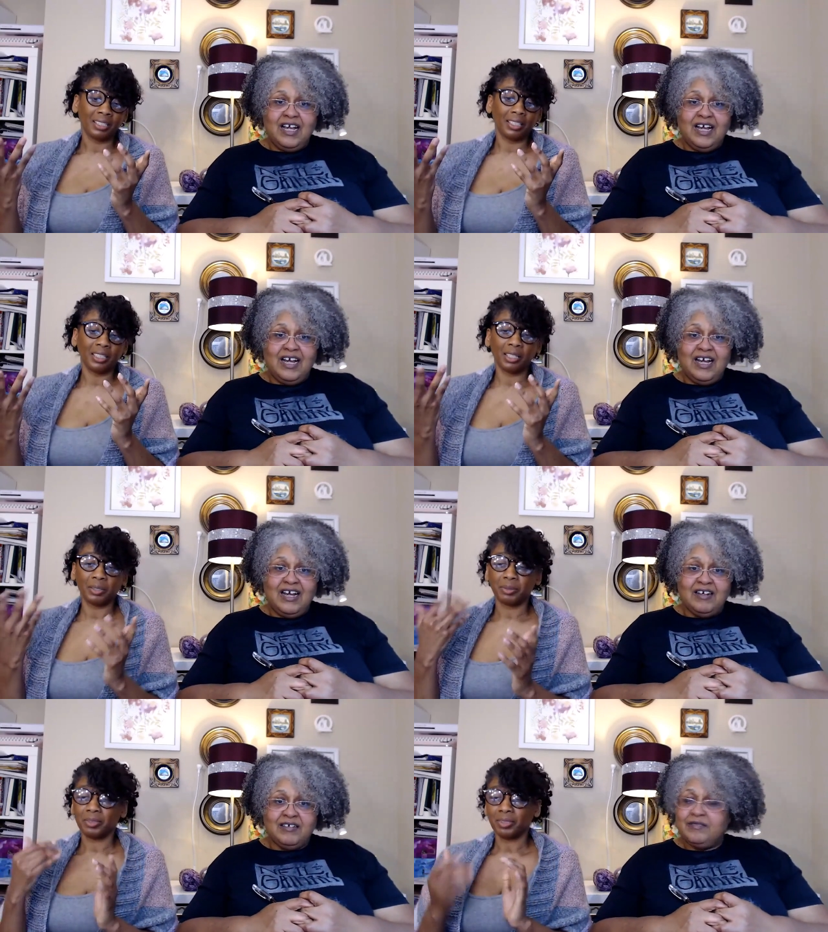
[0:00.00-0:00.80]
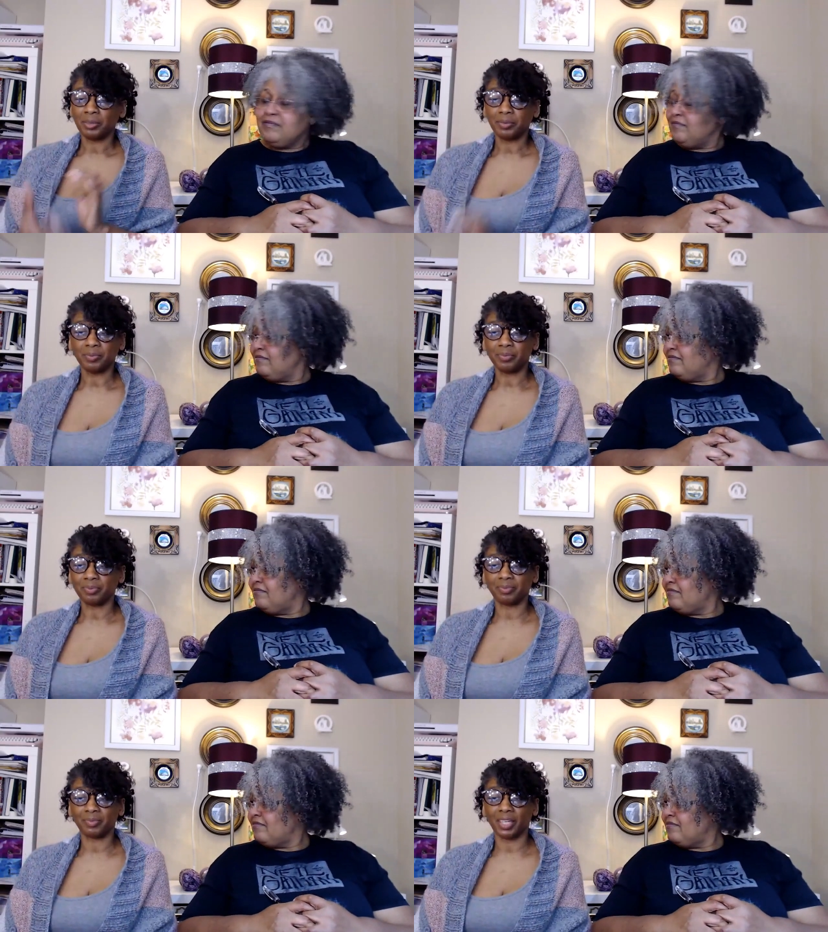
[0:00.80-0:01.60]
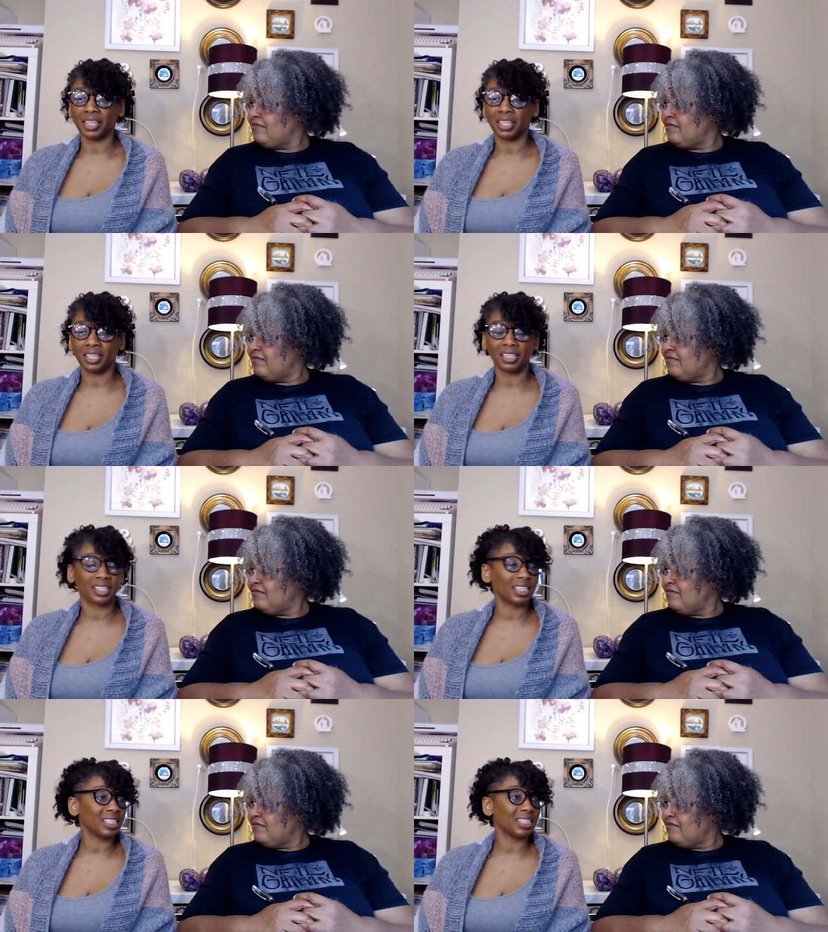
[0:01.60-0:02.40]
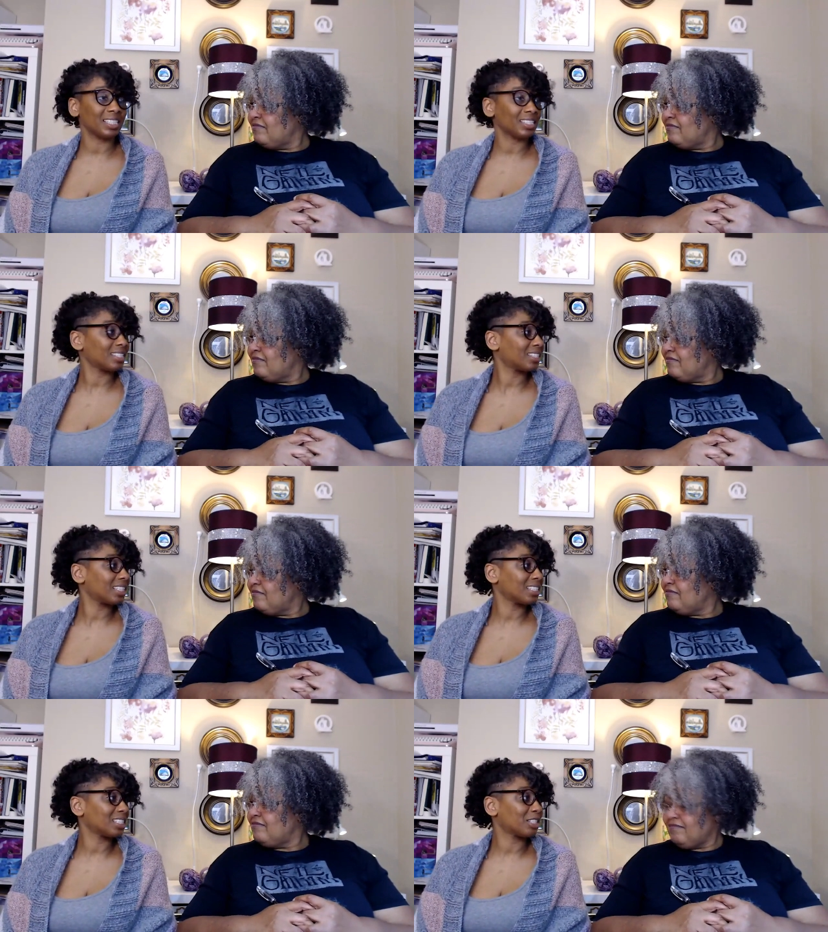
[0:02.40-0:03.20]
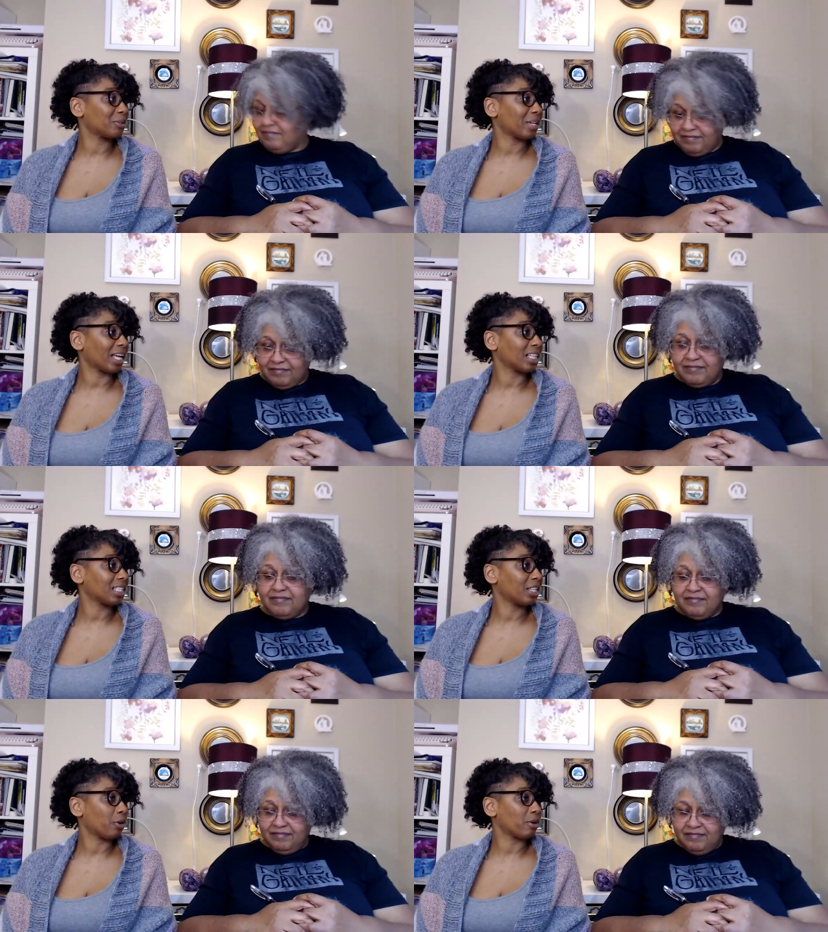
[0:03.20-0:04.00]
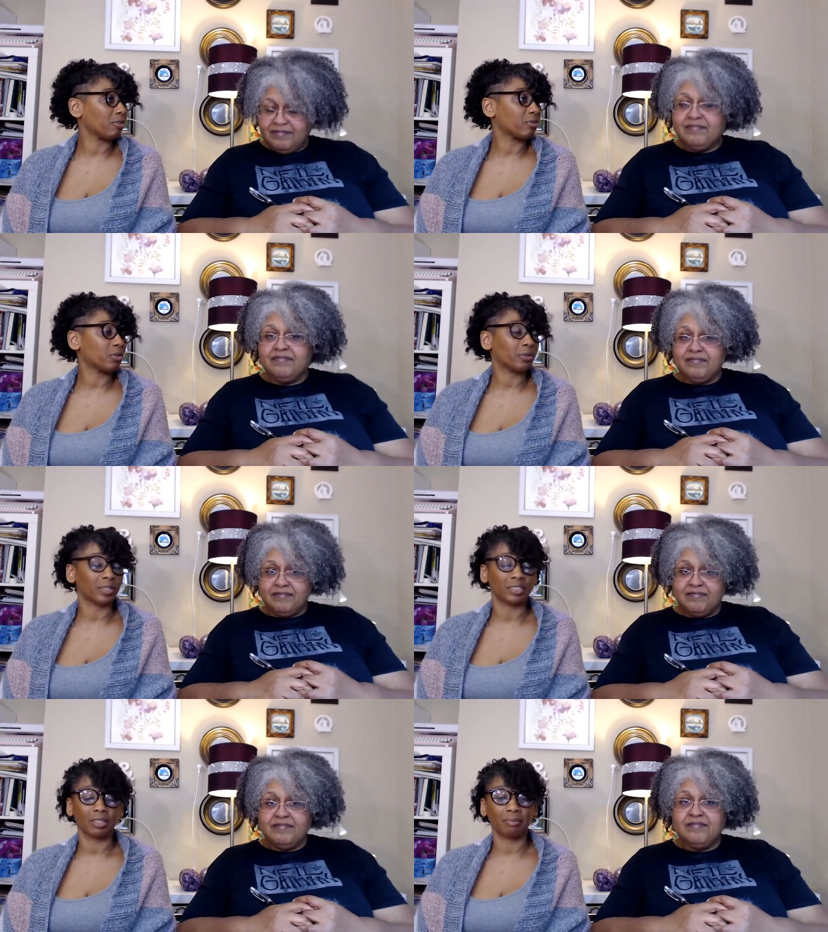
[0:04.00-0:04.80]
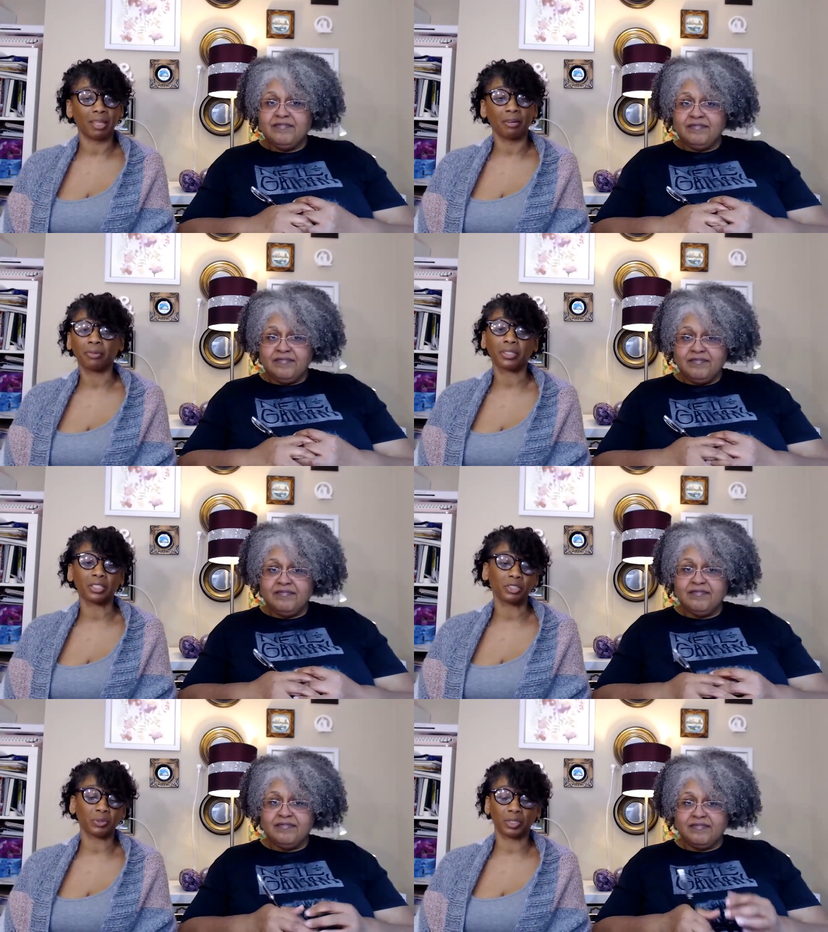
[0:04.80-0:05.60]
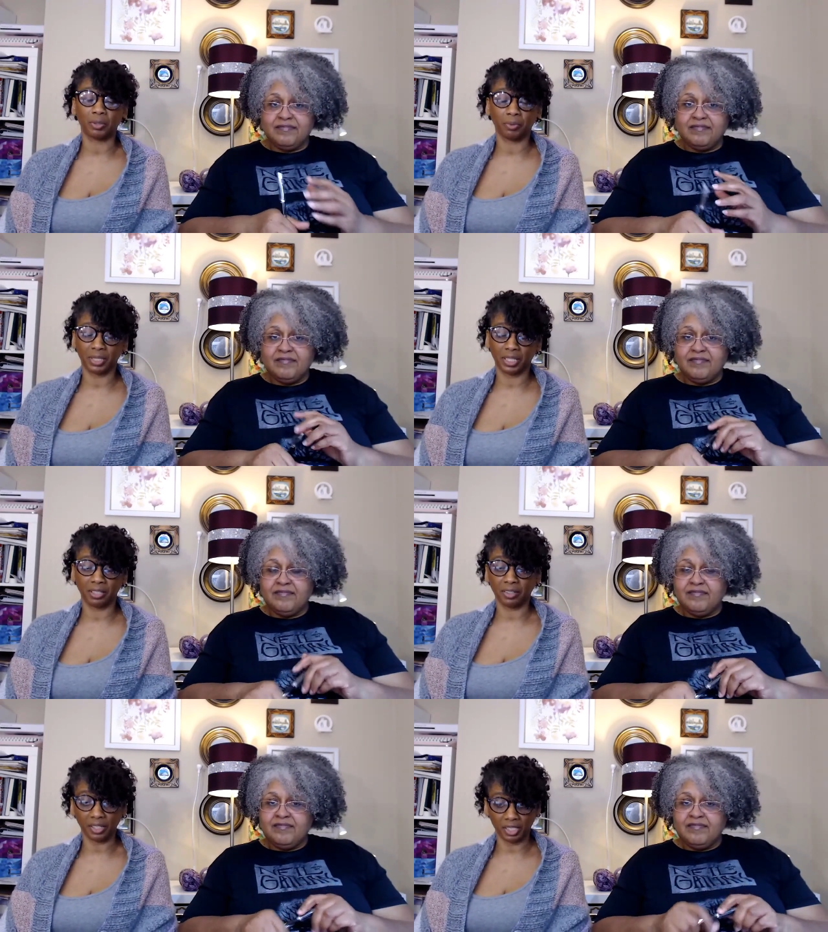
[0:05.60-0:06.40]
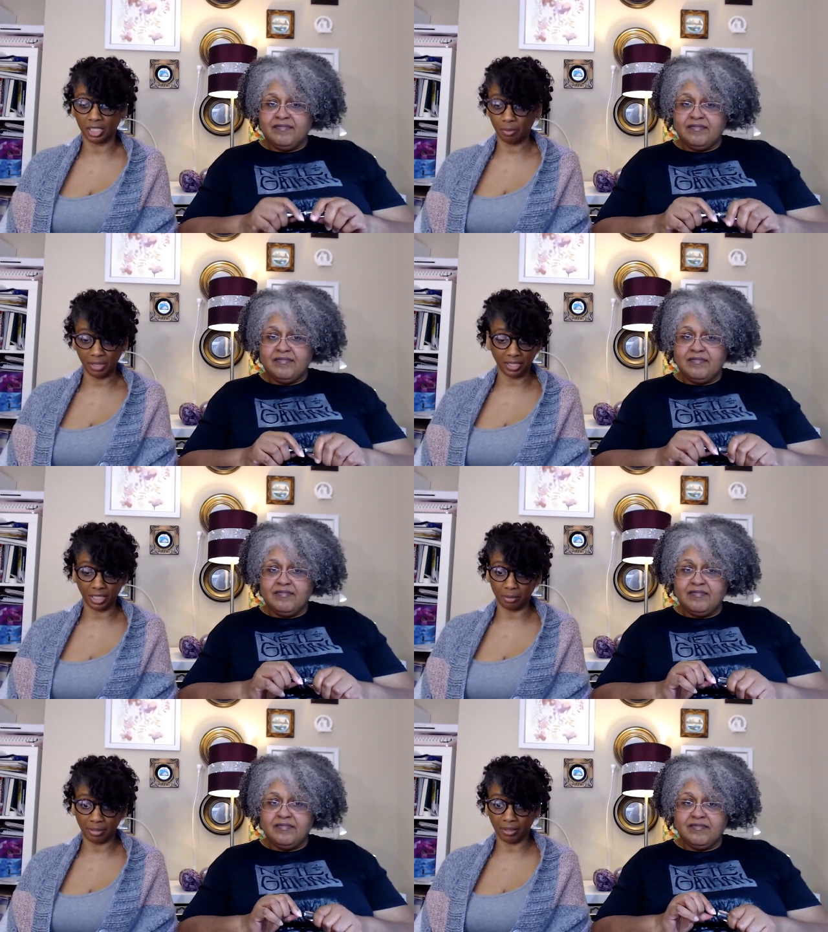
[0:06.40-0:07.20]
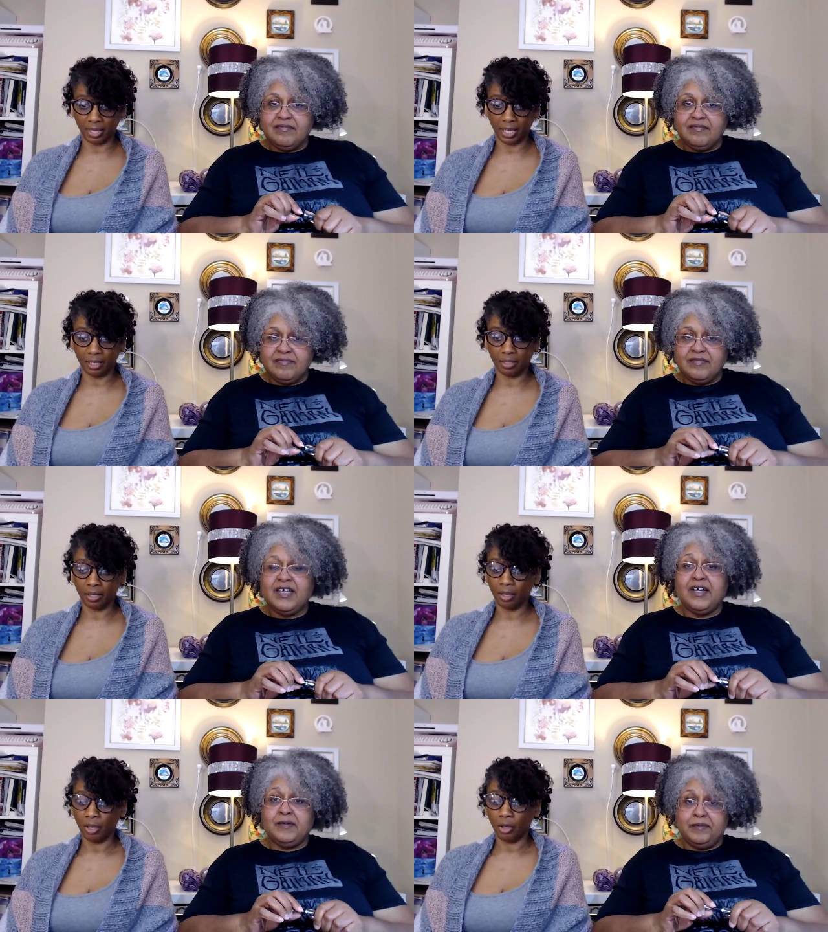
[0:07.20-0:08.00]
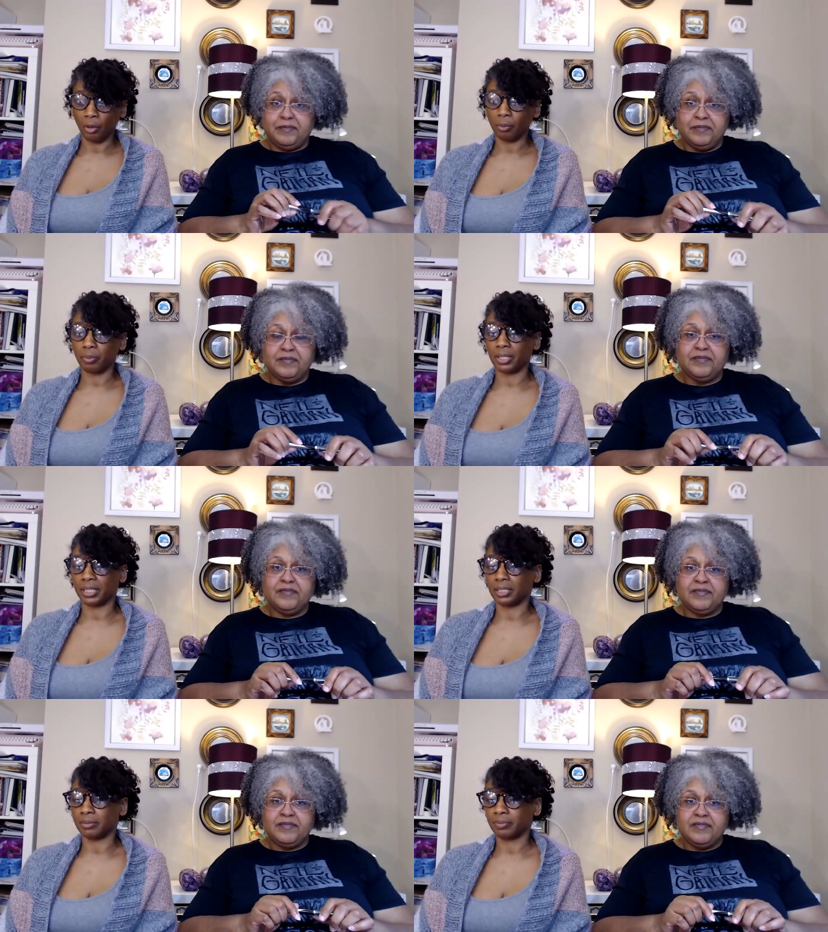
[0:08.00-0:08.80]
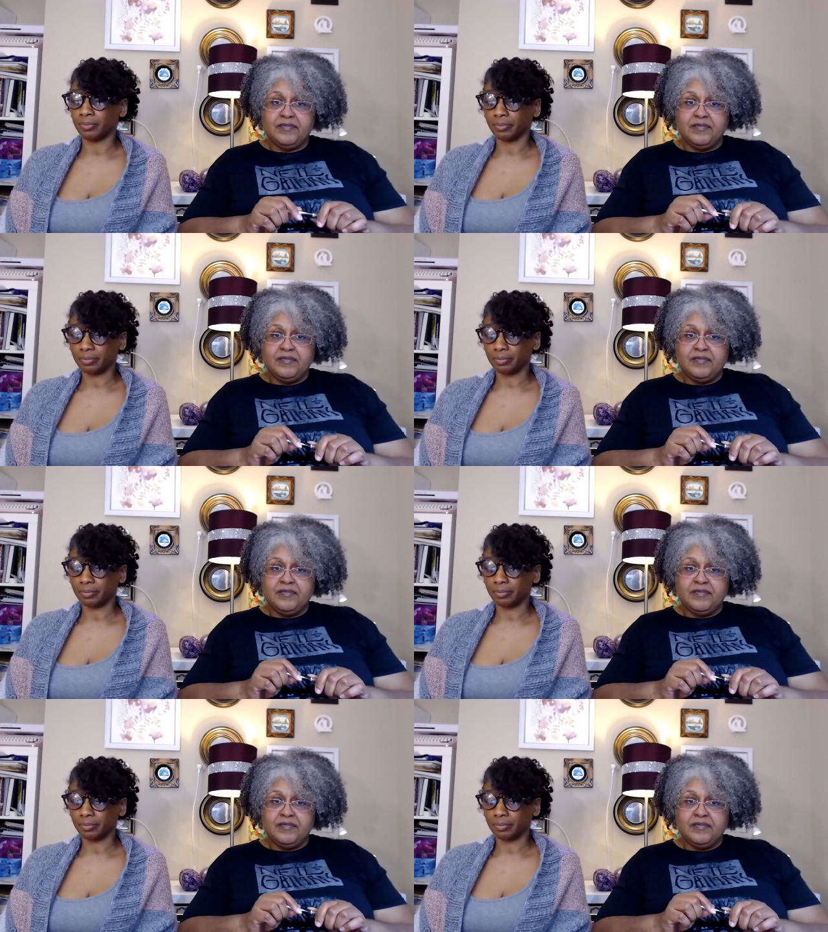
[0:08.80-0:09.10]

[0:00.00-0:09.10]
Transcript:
Speaker 1: you know, I think this is this is the reality going forward. So I'm not mm-hmm. really sure what there is to be done about that. Yeah. But um